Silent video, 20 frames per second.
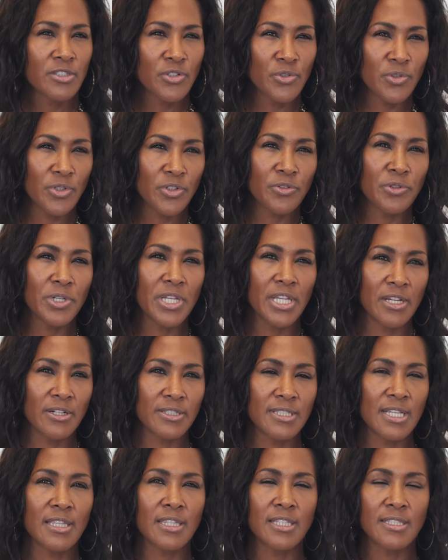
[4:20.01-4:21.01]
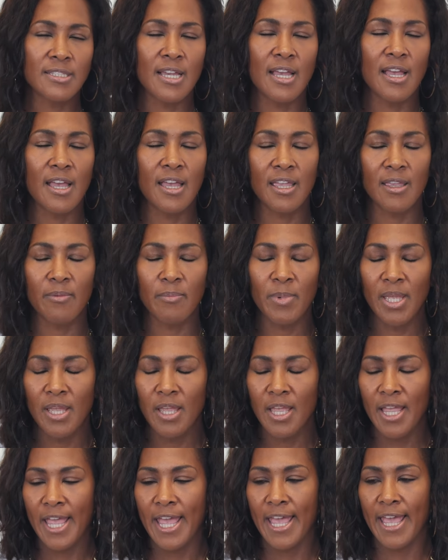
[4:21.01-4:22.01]
2 or 3 years at the time.
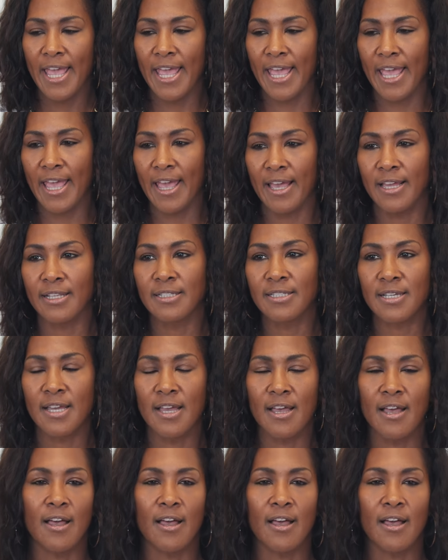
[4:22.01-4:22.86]
And